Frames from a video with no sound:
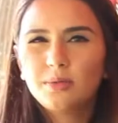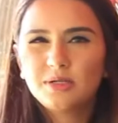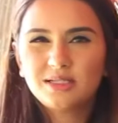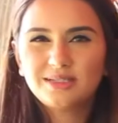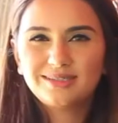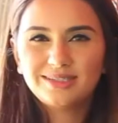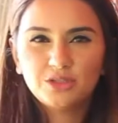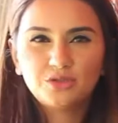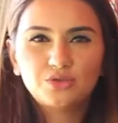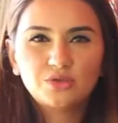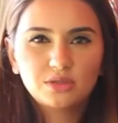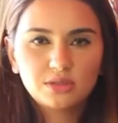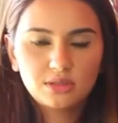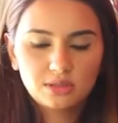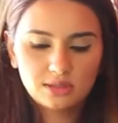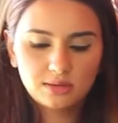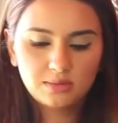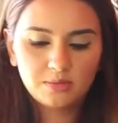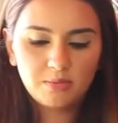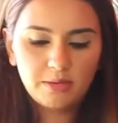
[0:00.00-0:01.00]
a citrus
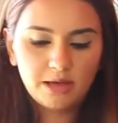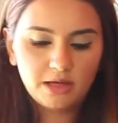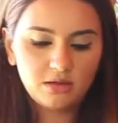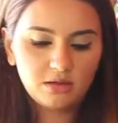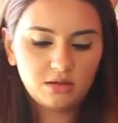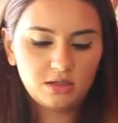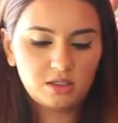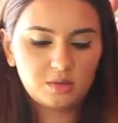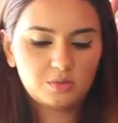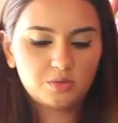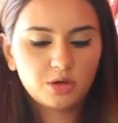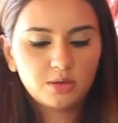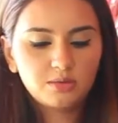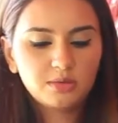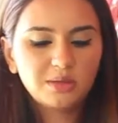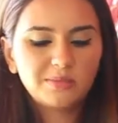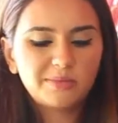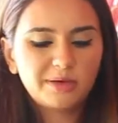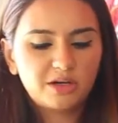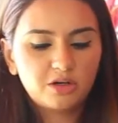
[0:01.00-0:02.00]
smell is
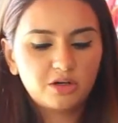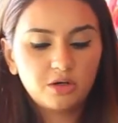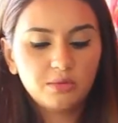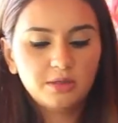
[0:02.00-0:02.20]
probably better